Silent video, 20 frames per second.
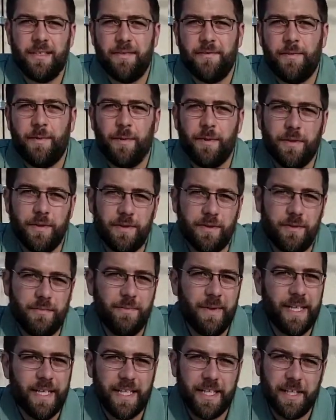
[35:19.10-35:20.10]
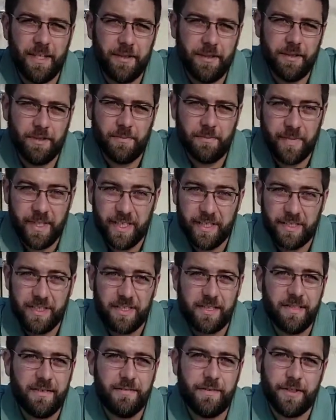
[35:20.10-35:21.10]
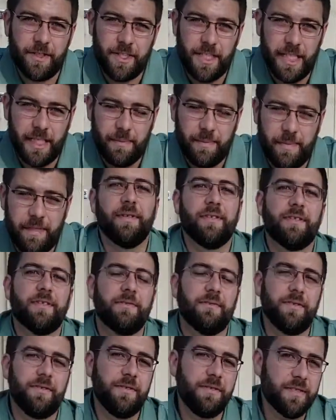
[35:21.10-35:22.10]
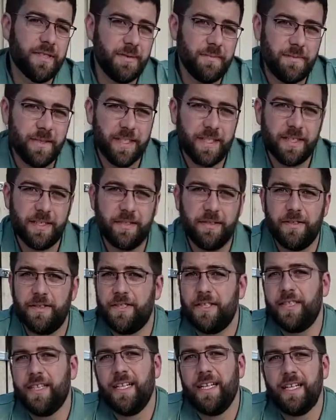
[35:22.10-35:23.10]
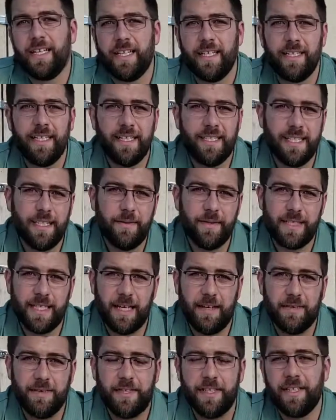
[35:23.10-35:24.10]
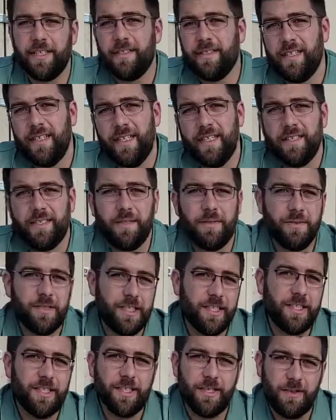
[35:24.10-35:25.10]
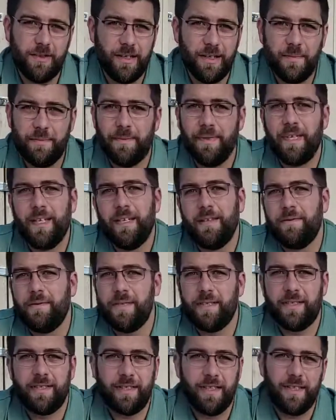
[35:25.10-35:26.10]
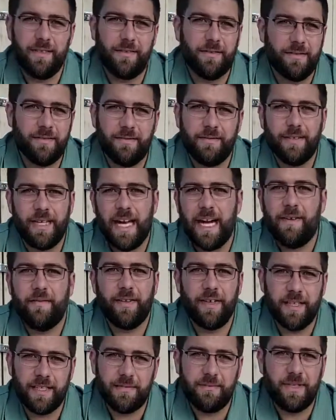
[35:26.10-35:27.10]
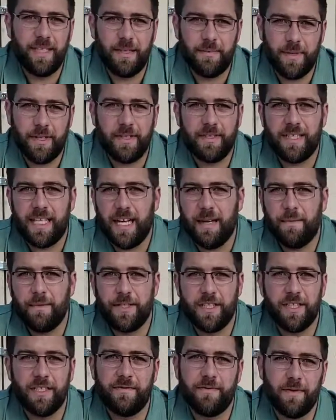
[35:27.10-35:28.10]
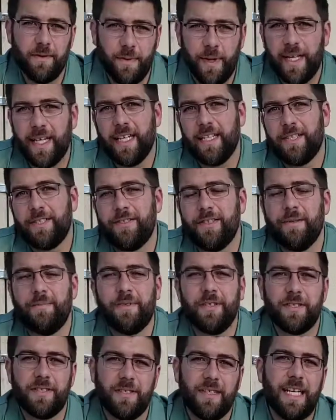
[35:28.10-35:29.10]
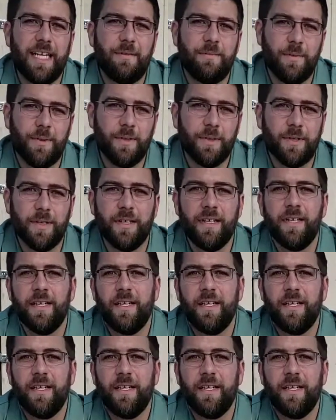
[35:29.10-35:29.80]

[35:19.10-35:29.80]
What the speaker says: for making your own meals for cheap. So do some research, get an idea what's out there. Don't just show up with, you know, half a dozen peanut butter sandwiches for a weekend trip. There's a lot more